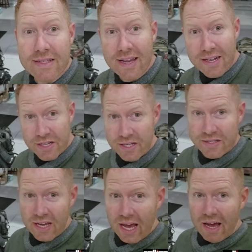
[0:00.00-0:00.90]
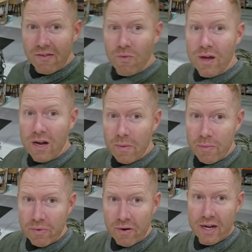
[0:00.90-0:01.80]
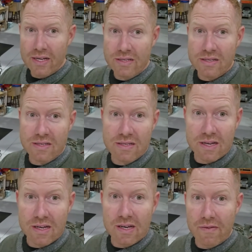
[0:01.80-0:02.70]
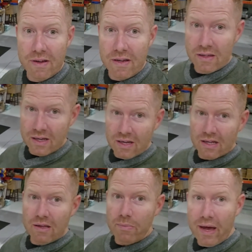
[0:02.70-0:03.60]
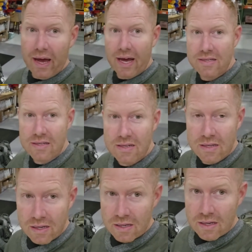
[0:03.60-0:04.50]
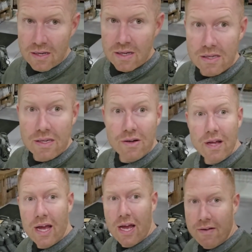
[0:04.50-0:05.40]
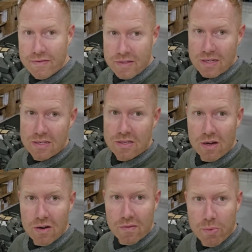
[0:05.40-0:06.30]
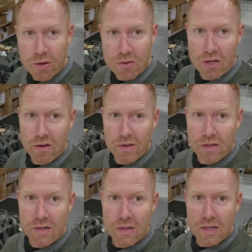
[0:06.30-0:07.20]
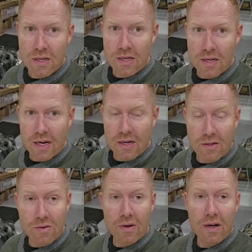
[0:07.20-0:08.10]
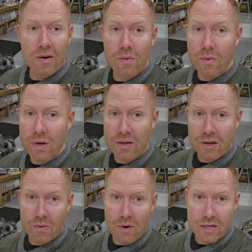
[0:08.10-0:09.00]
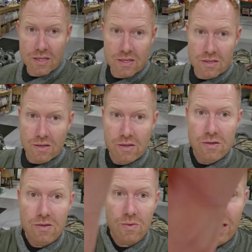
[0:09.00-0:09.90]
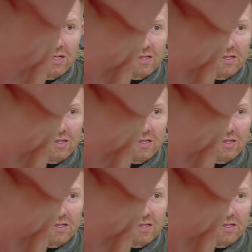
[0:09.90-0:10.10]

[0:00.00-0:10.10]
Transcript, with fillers: engines have went up in price significantly in the past year and a half since COVID, post-COVID. I don't know when you're going to watch this or who's watching